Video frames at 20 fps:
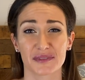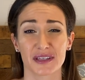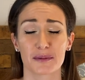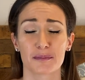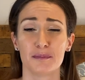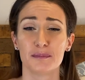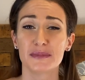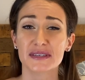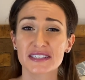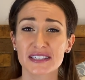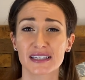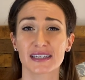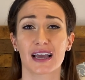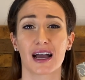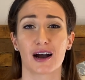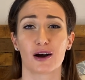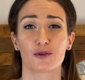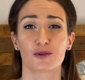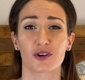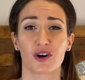missing
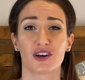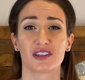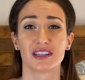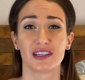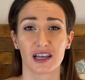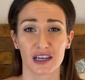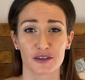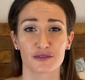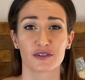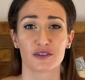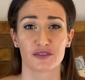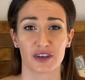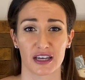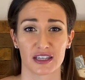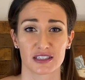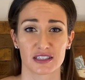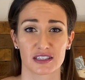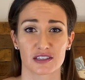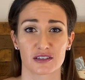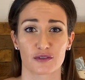out on life
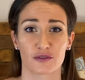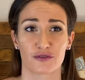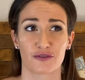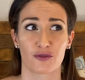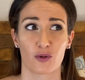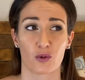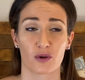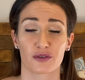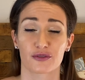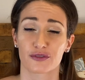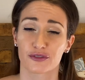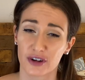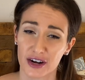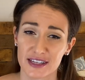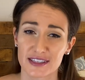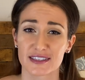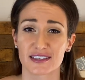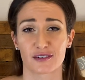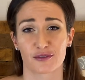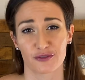events for
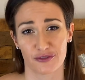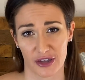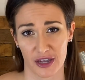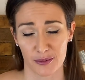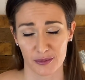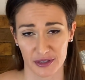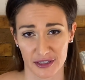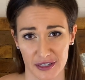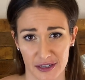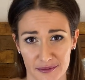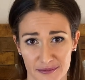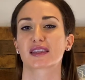friends and family.